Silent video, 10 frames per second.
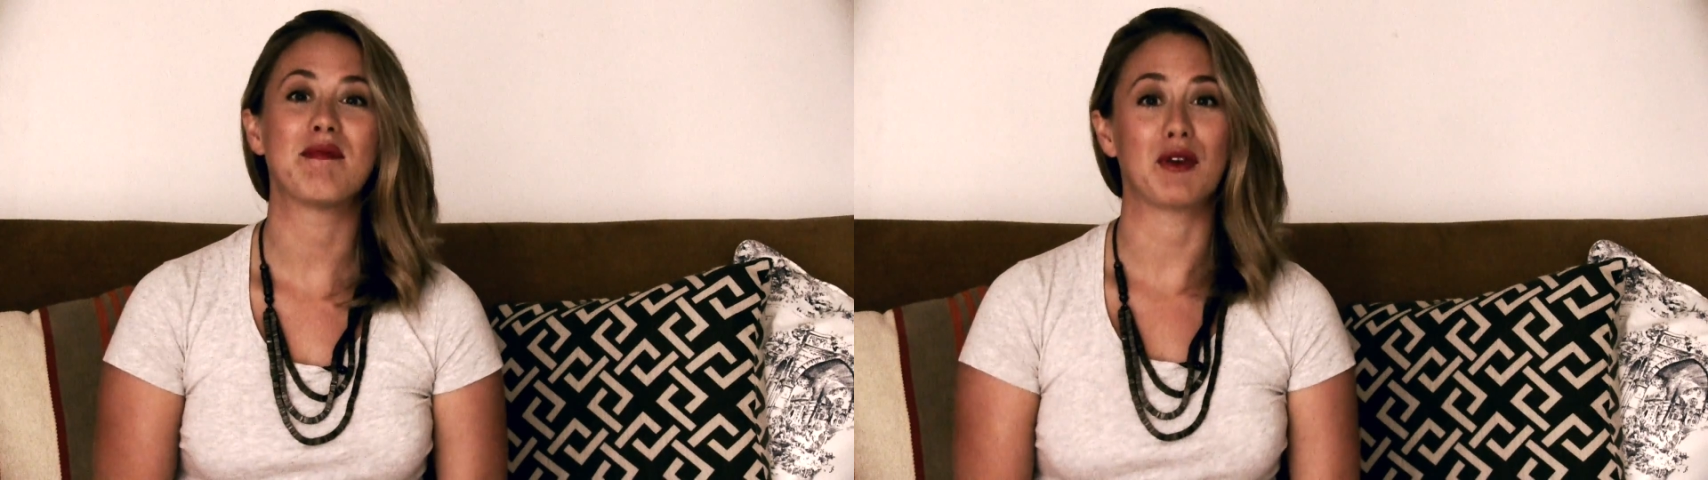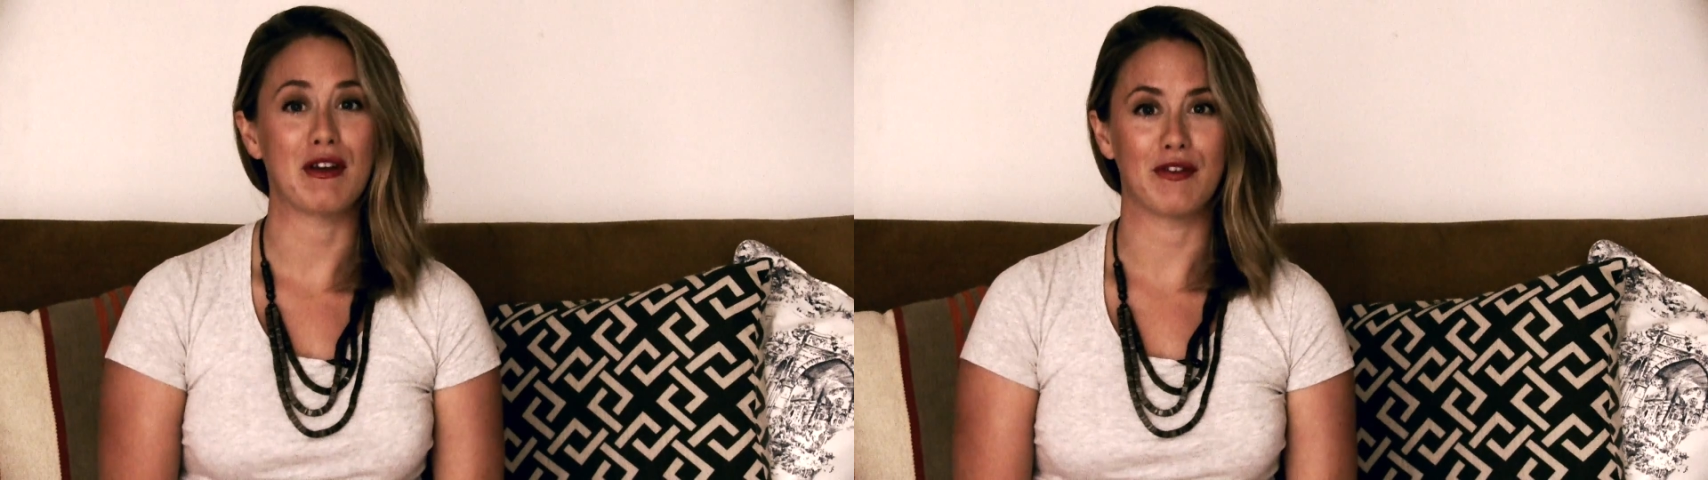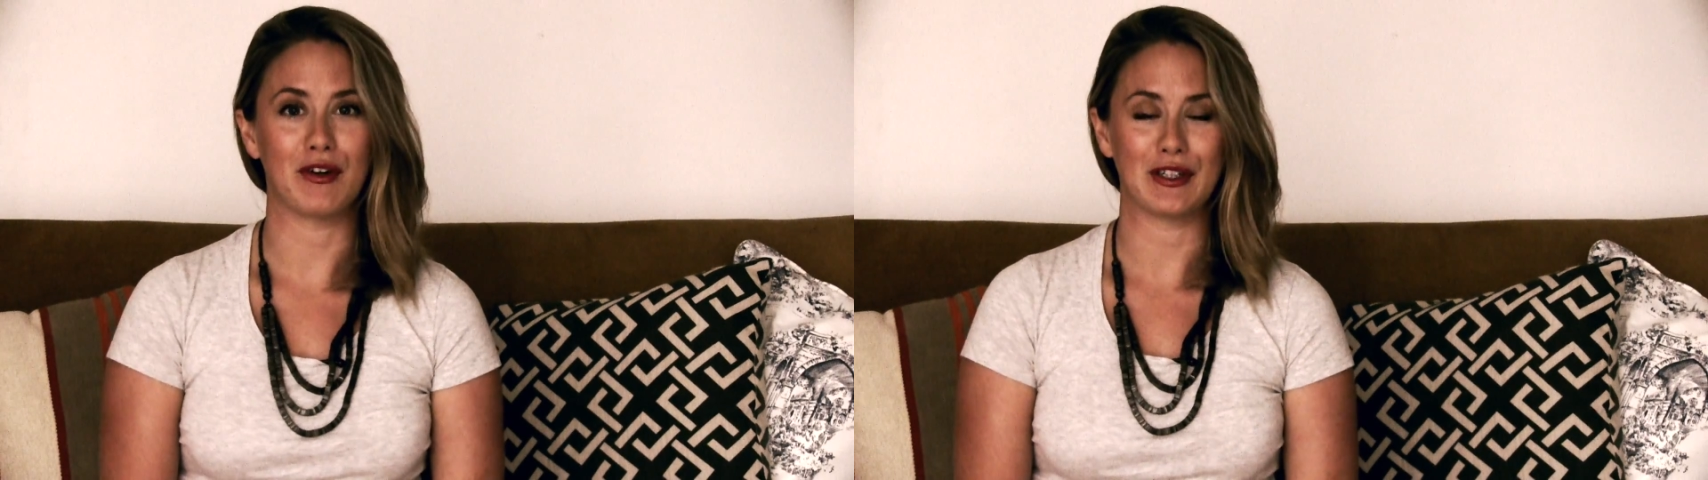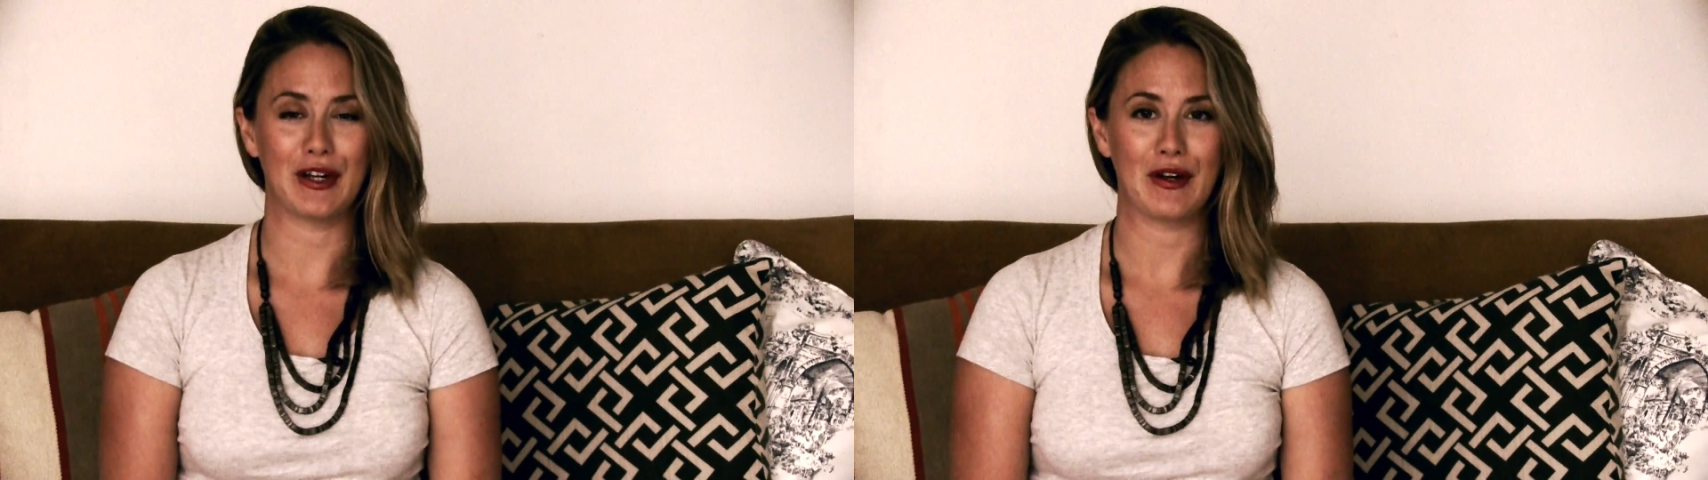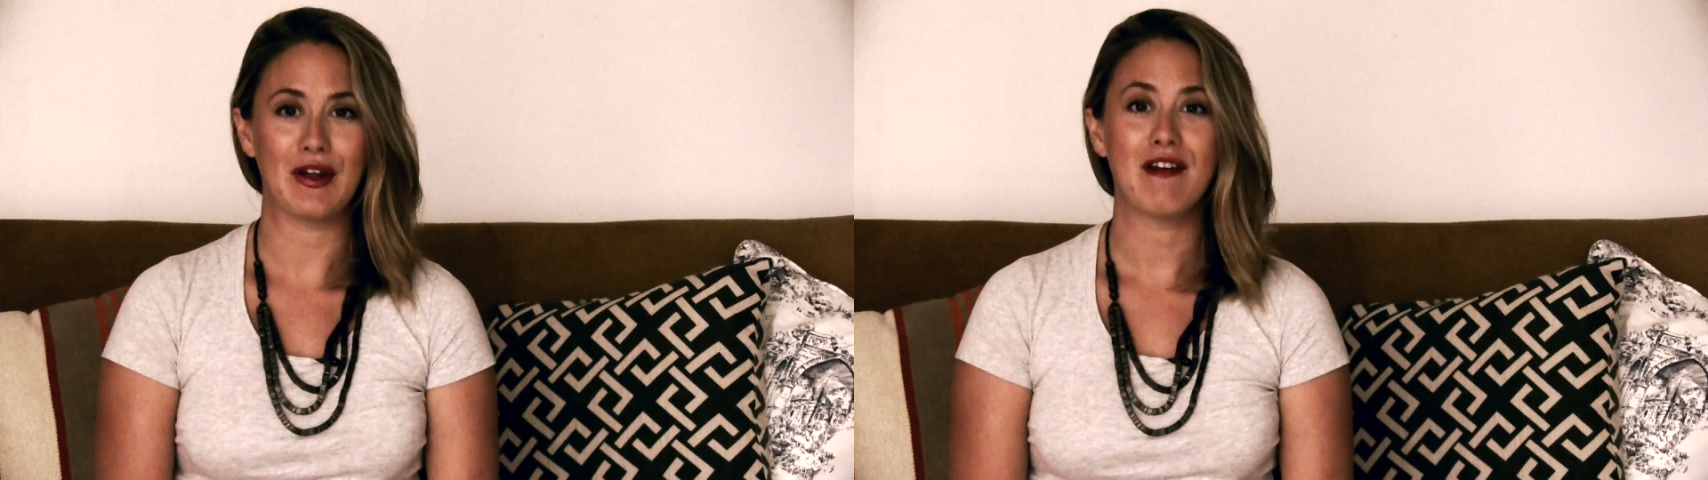Marie
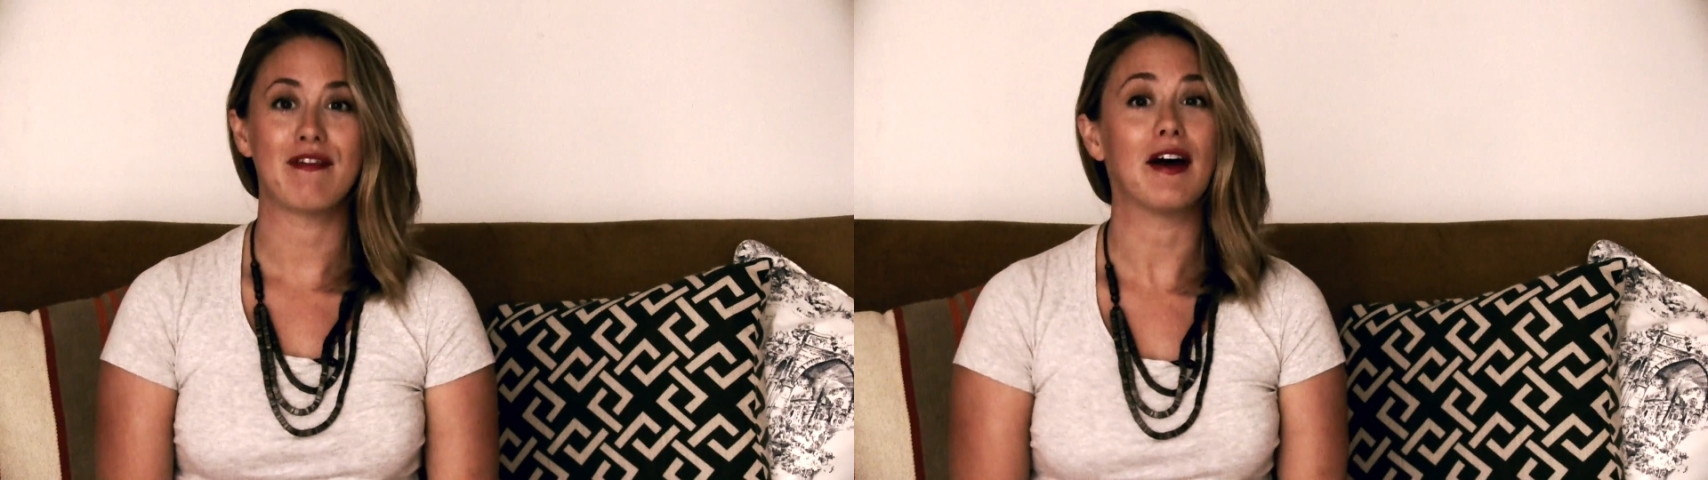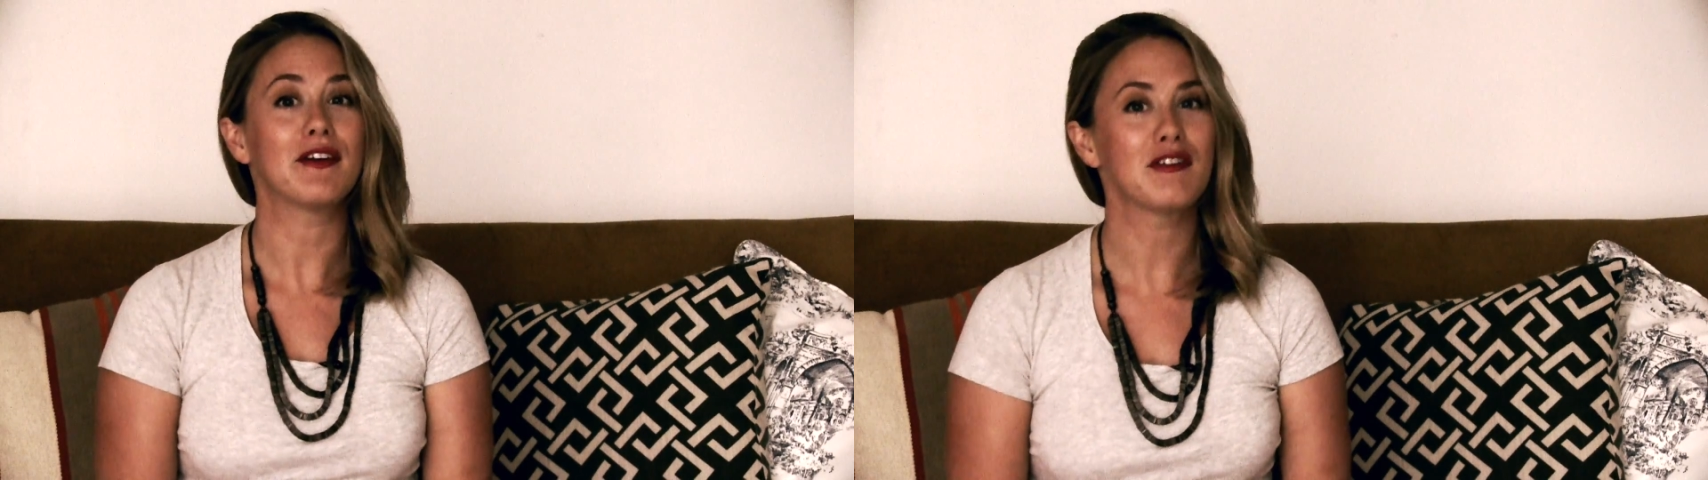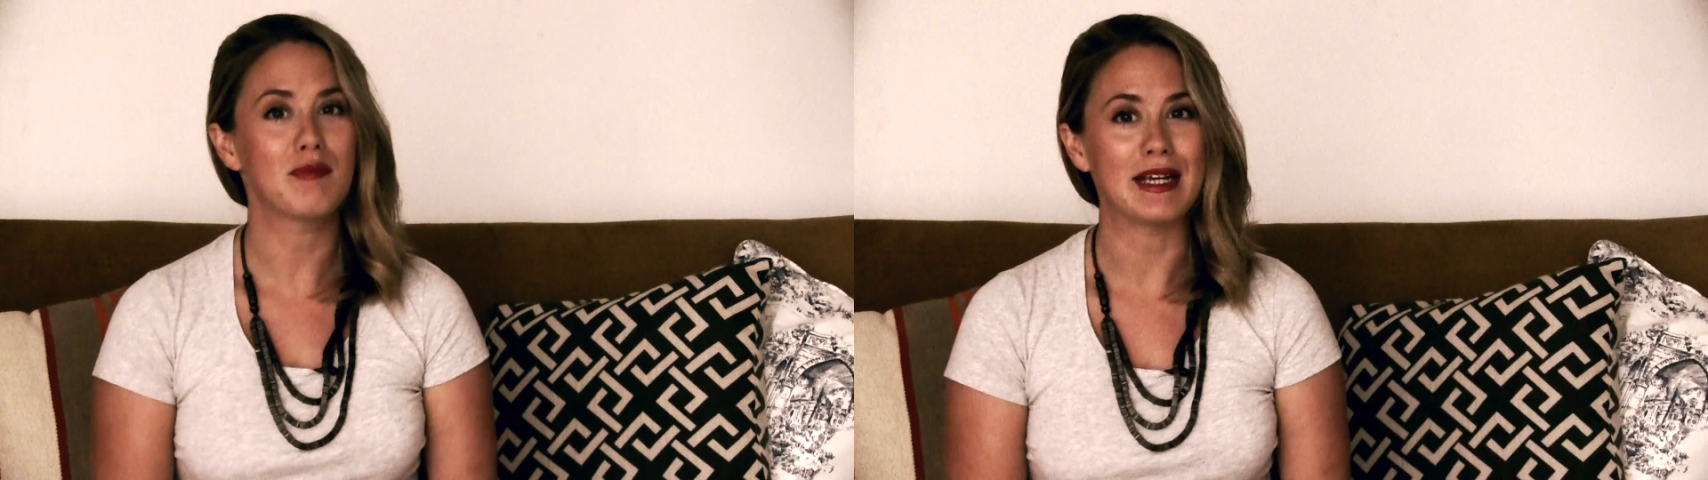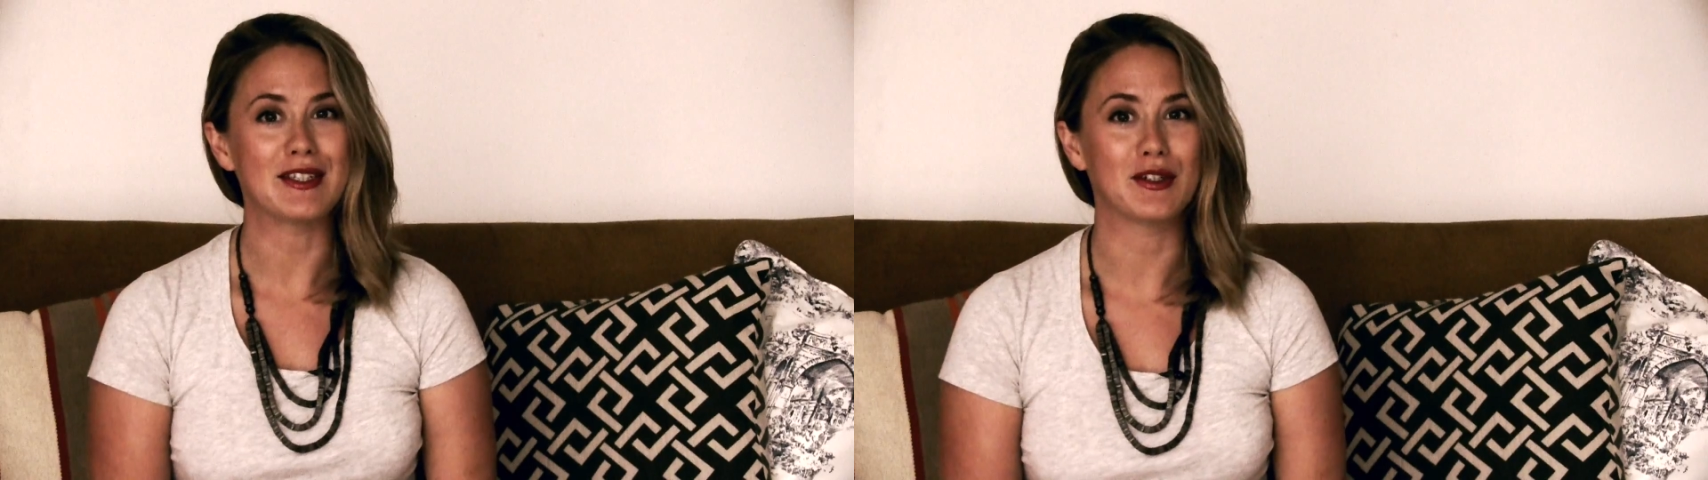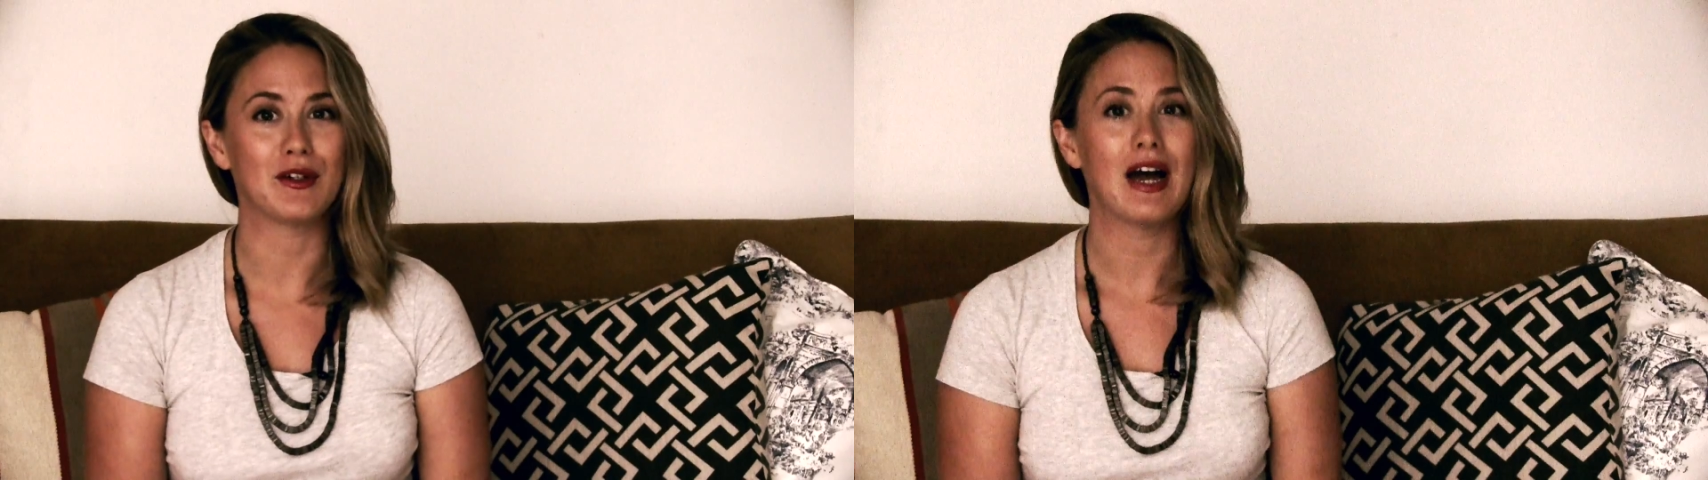Forleo, founder of B
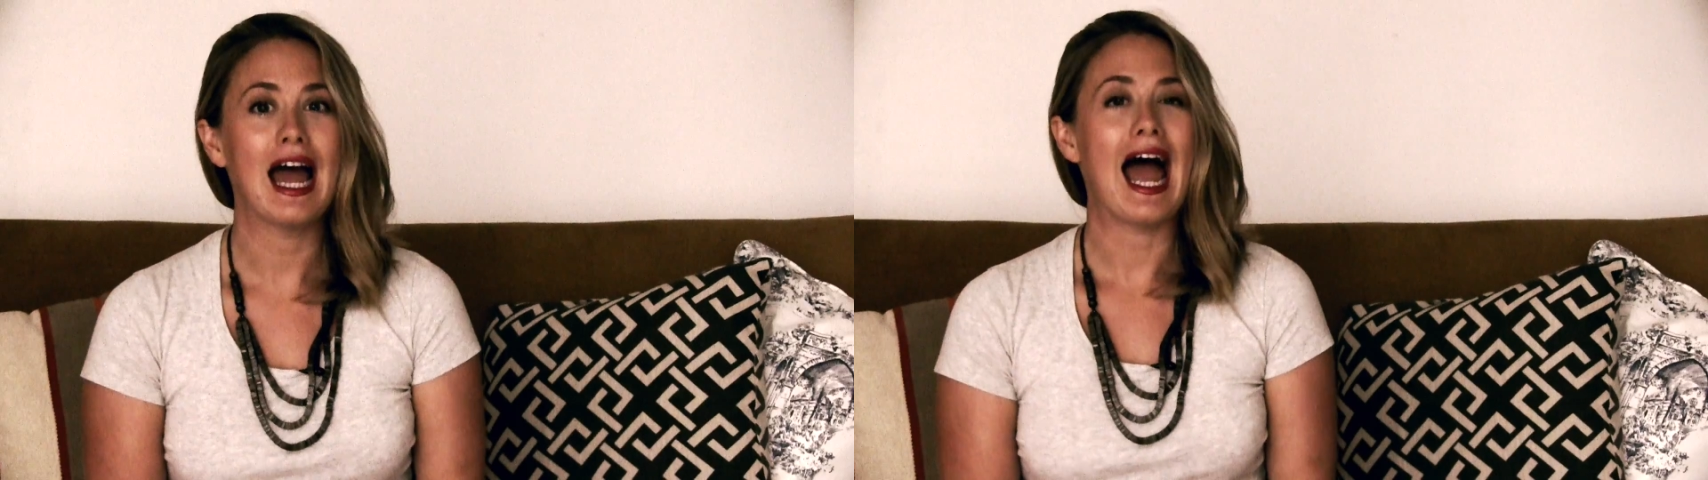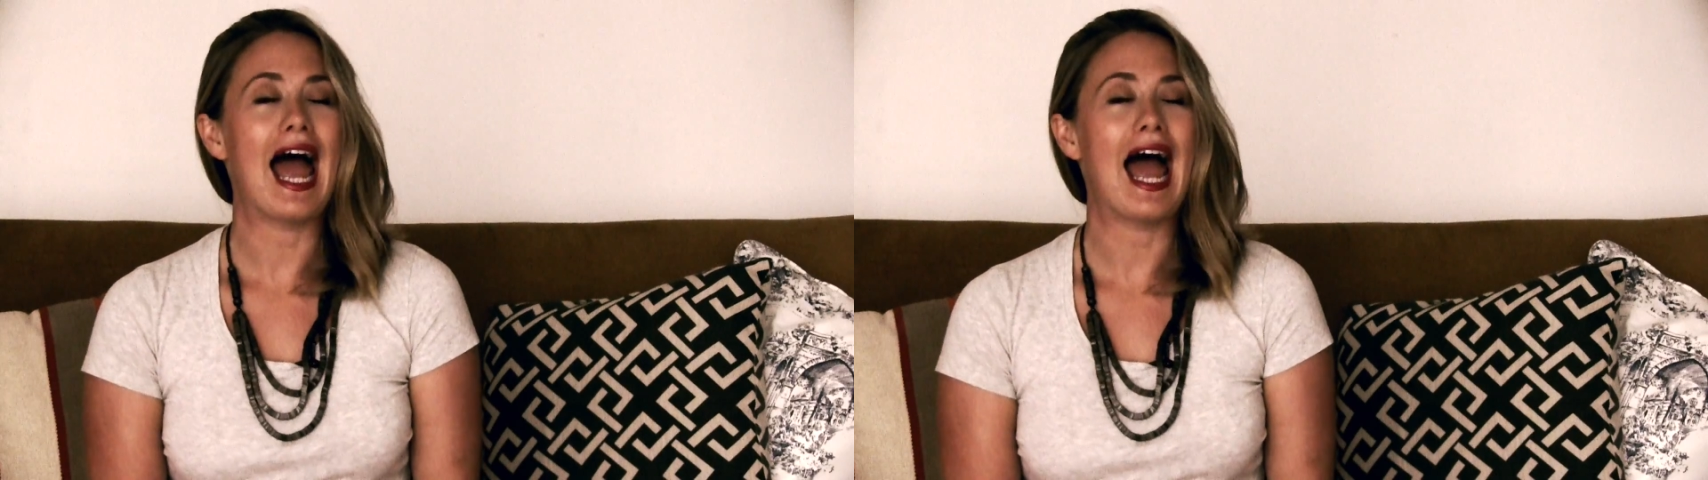School